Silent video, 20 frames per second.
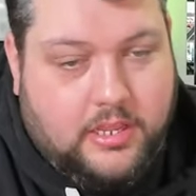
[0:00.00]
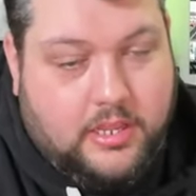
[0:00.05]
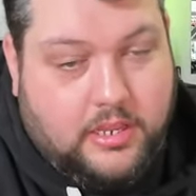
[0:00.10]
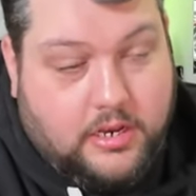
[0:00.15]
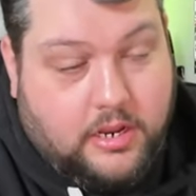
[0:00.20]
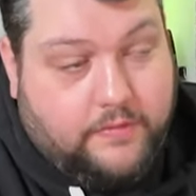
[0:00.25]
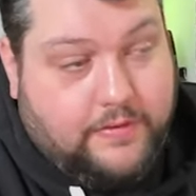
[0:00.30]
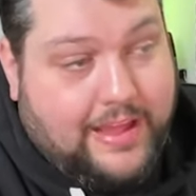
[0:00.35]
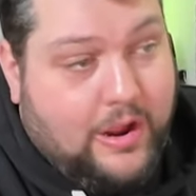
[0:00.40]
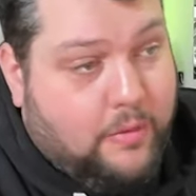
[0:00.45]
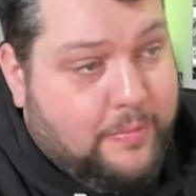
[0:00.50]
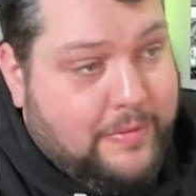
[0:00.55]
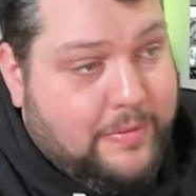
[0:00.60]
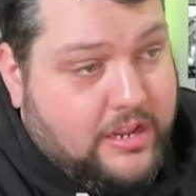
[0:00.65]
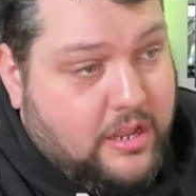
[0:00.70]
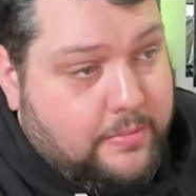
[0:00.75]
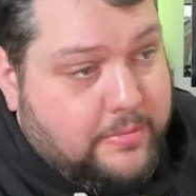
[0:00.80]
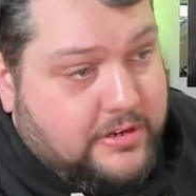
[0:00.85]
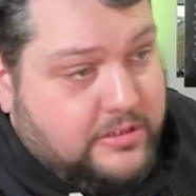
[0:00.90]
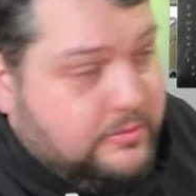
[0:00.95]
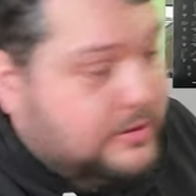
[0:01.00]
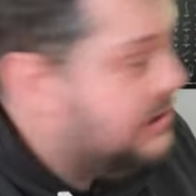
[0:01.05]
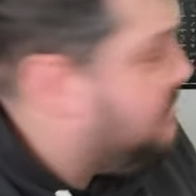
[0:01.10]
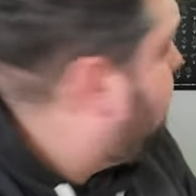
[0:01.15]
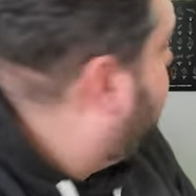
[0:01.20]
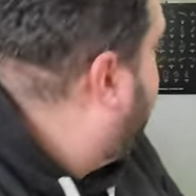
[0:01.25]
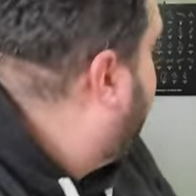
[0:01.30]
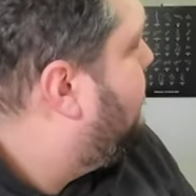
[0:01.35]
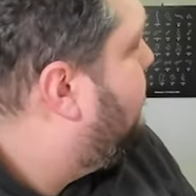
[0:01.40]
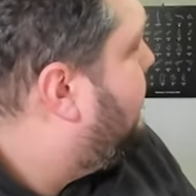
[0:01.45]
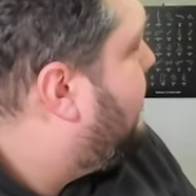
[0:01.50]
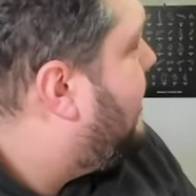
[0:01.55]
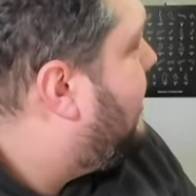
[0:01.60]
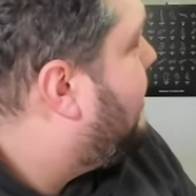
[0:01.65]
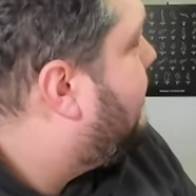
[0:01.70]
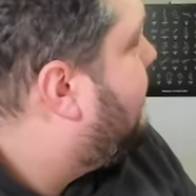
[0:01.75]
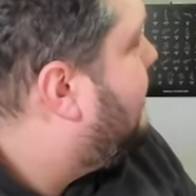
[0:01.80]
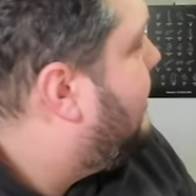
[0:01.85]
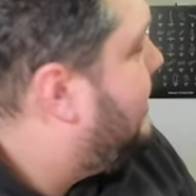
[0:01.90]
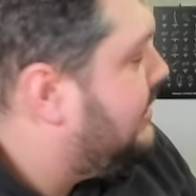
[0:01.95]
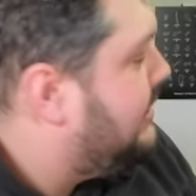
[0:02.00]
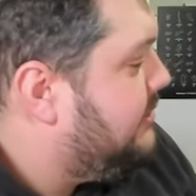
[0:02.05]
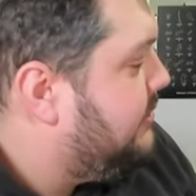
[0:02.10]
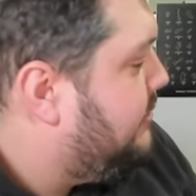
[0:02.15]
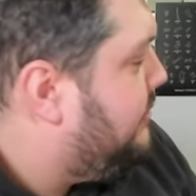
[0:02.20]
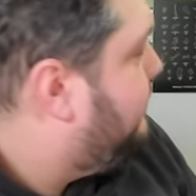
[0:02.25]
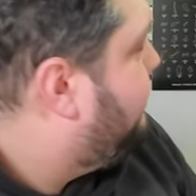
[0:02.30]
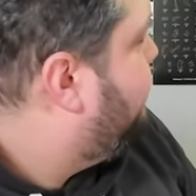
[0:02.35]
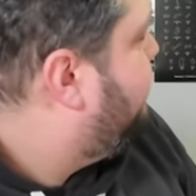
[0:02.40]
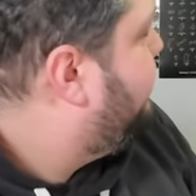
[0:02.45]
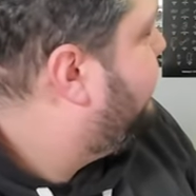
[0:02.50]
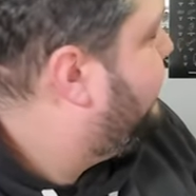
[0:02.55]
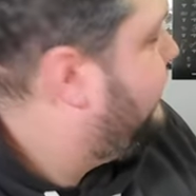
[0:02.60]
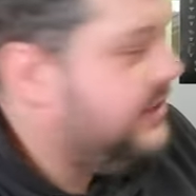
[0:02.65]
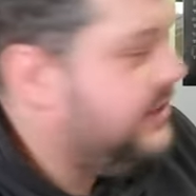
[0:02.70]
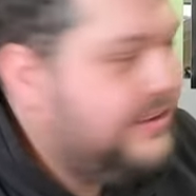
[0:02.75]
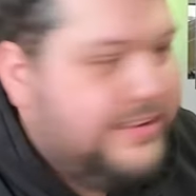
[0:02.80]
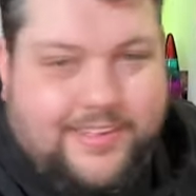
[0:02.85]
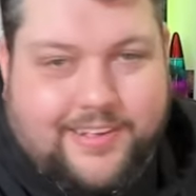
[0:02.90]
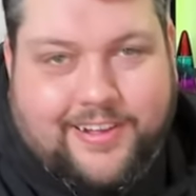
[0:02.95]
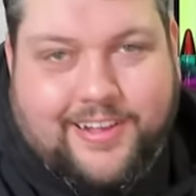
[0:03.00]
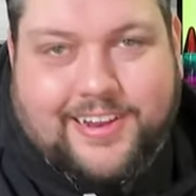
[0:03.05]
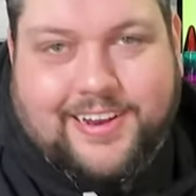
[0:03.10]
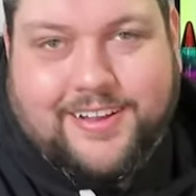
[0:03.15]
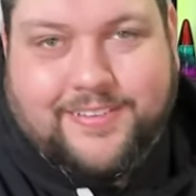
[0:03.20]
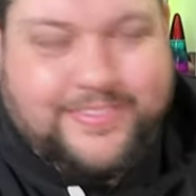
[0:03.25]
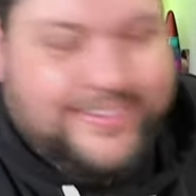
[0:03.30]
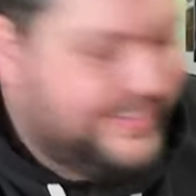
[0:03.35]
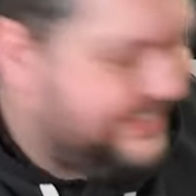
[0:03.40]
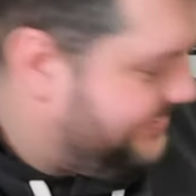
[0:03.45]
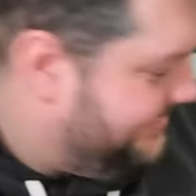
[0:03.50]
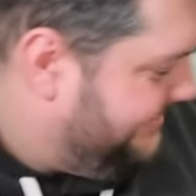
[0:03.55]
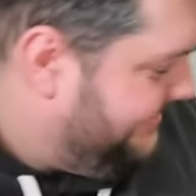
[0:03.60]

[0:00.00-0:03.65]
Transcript: another helmet coming as well. Yeah, no, that's cool. I love it.